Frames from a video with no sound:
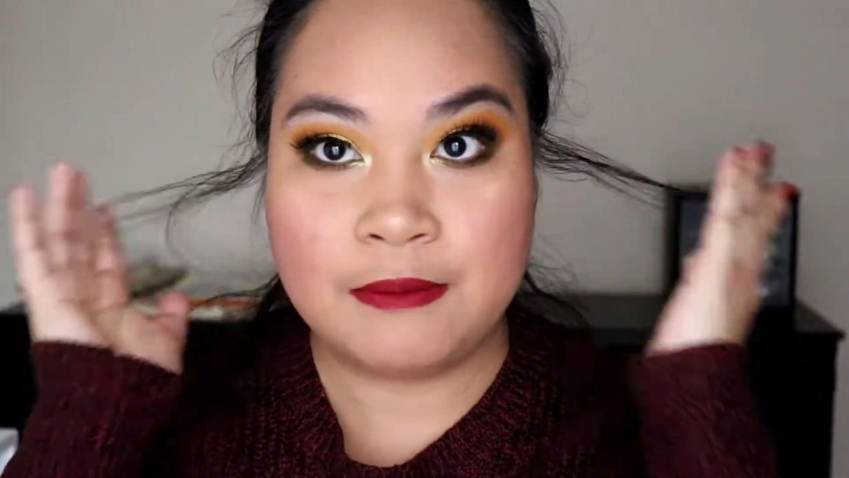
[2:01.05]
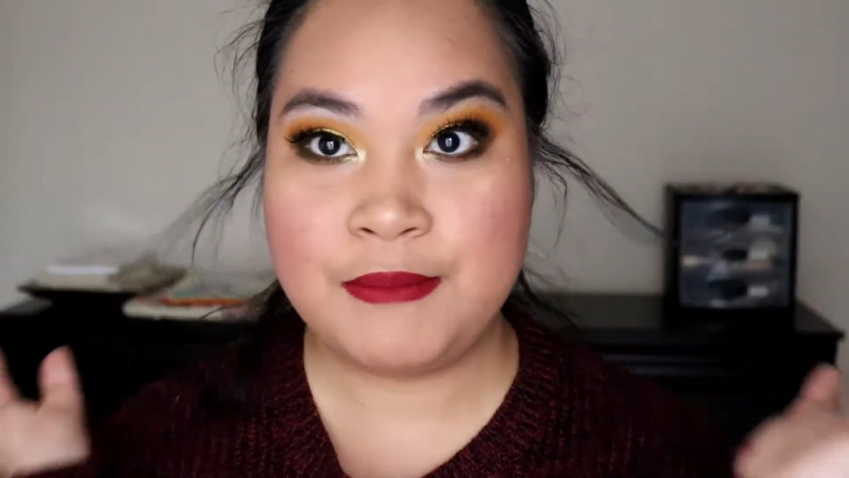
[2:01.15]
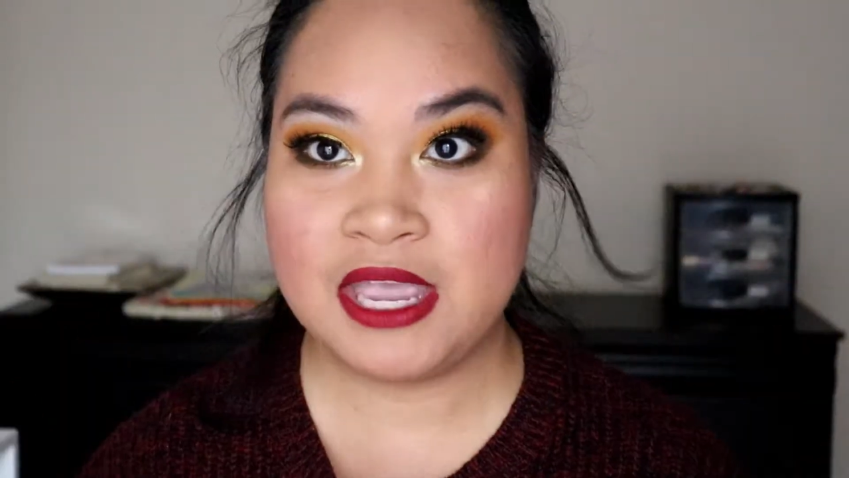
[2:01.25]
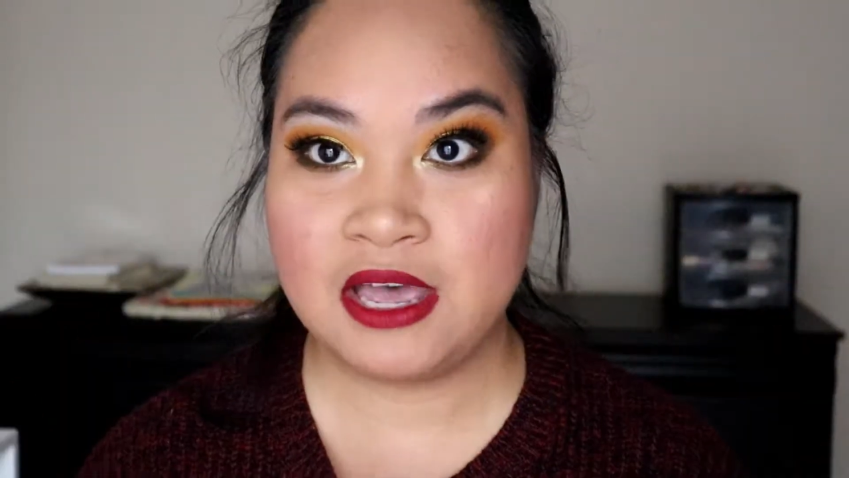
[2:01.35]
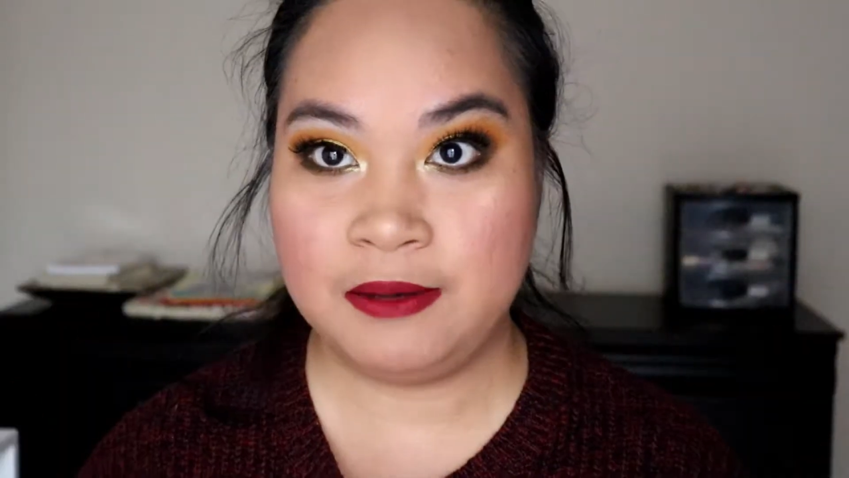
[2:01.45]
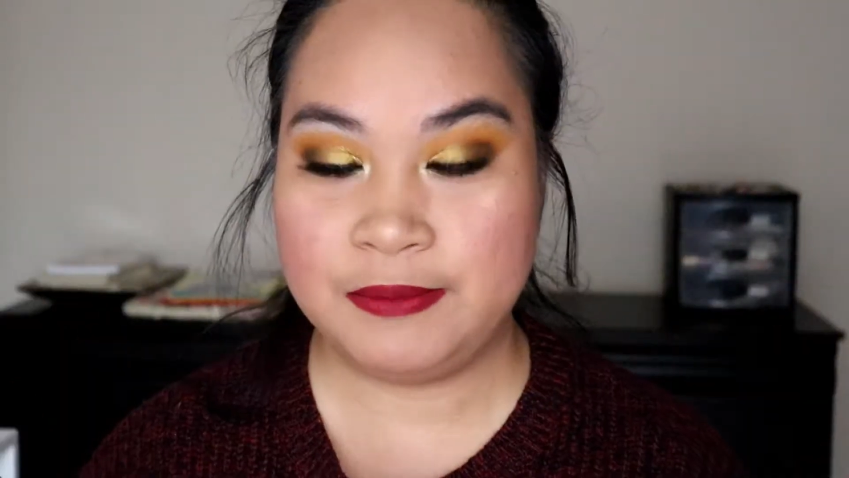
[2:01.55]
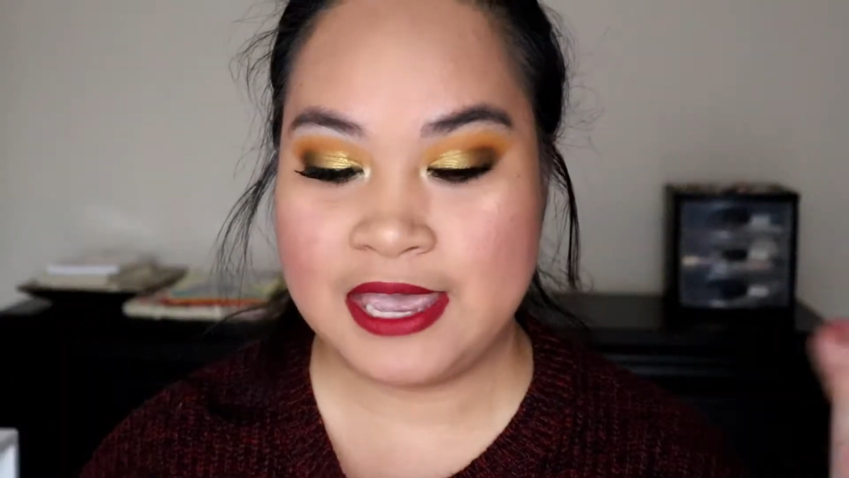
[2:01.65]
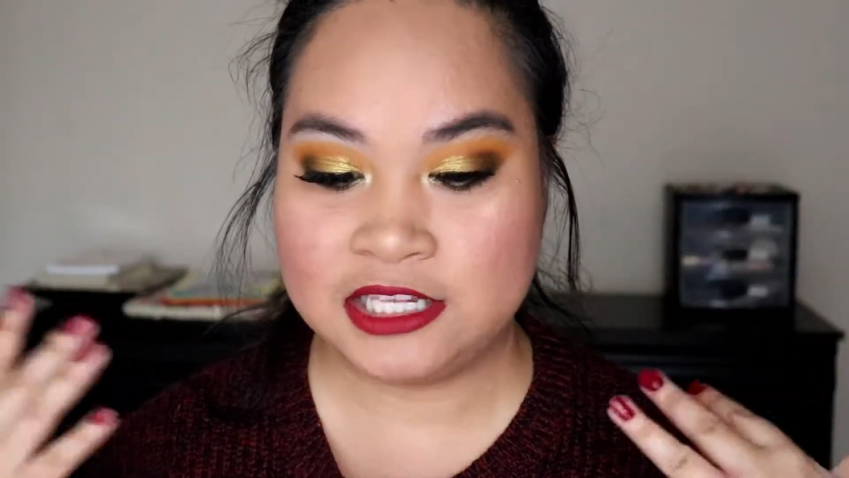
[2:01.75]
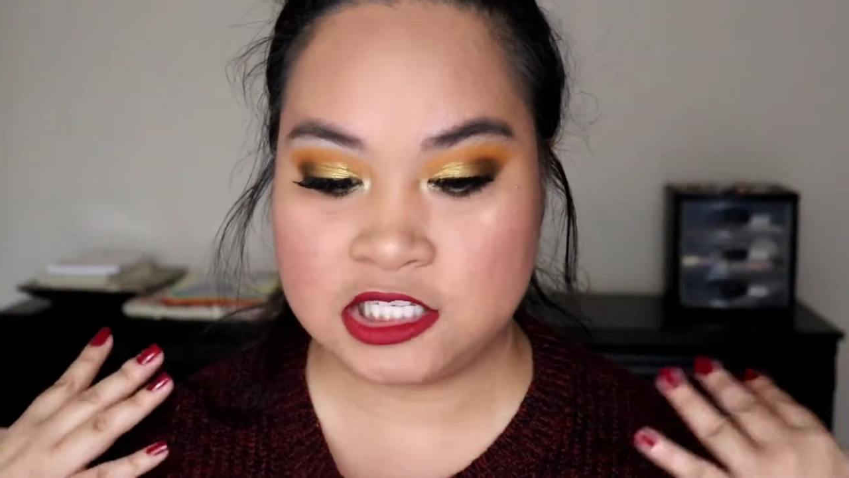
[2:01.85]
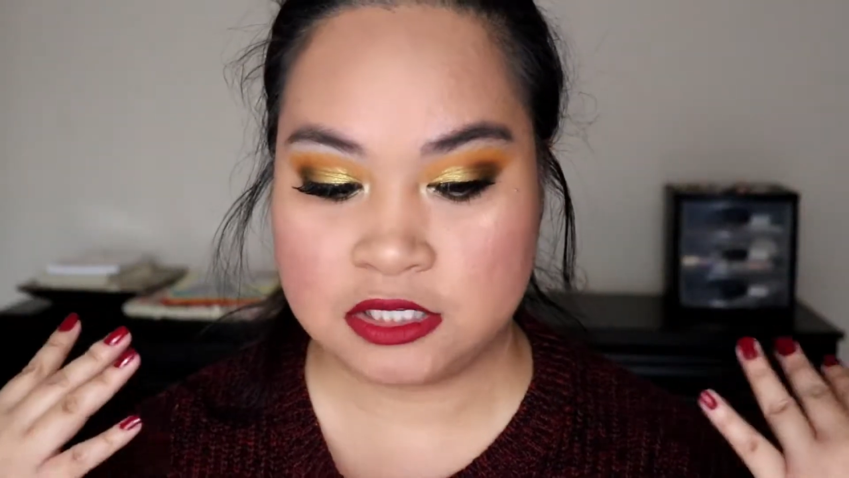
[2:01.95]
makeup
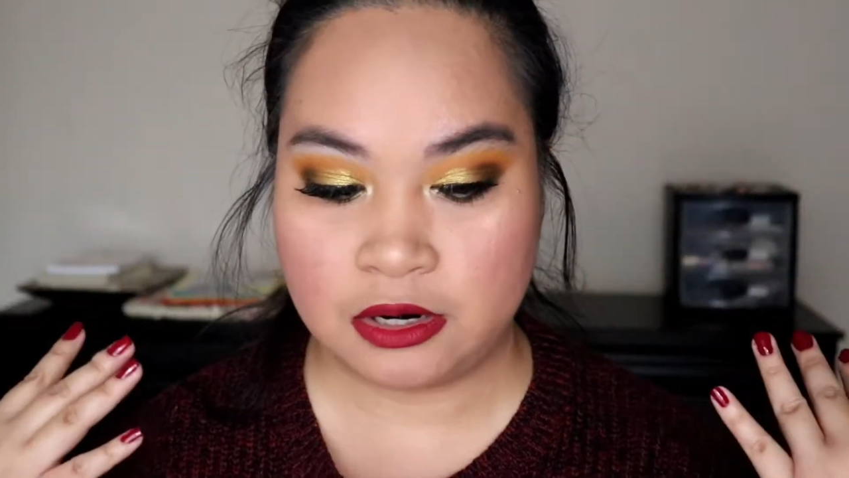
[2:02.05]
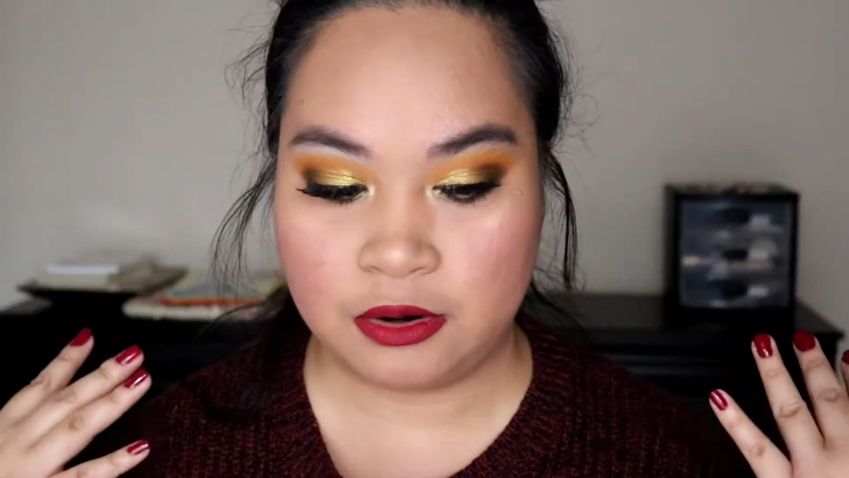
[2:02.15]
gets